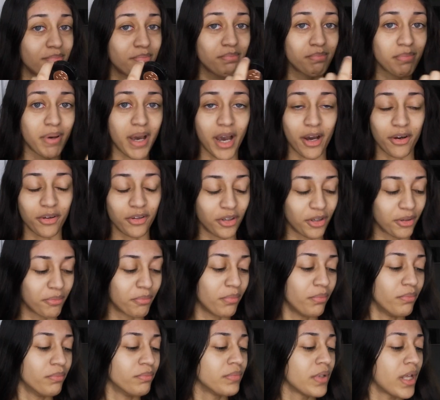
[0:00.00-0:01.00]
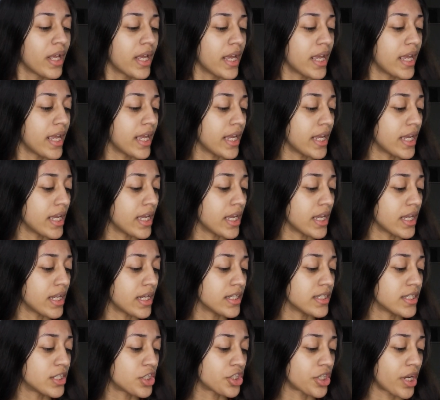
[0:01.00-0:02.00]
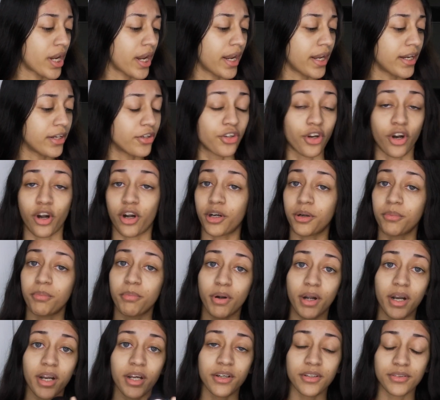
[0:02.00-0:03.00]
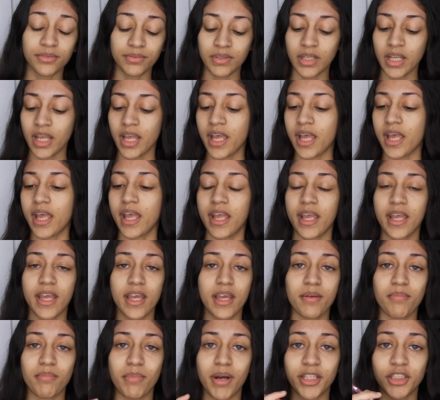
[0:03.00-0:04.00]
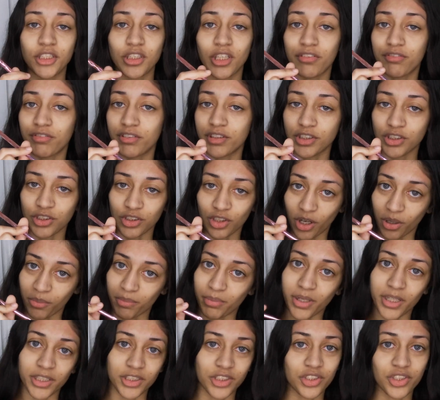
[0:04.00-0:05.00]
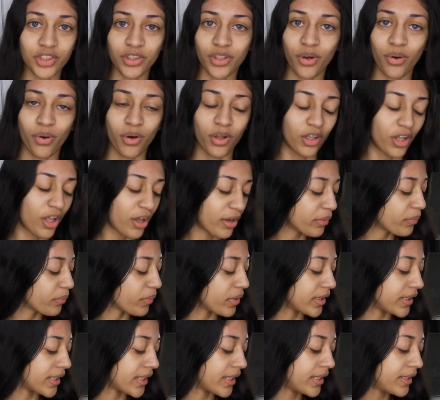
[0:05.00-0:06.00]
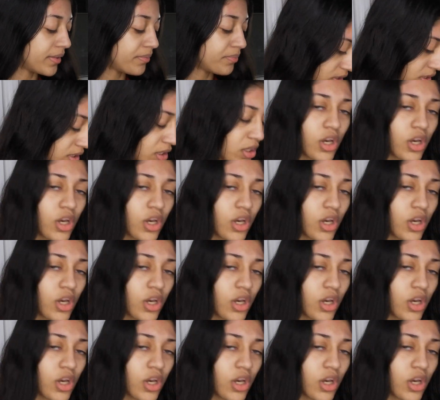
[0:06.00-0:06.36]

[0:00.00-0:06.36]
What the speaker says: powder in shade dark brown and my Jeffree Star brush to go along with it.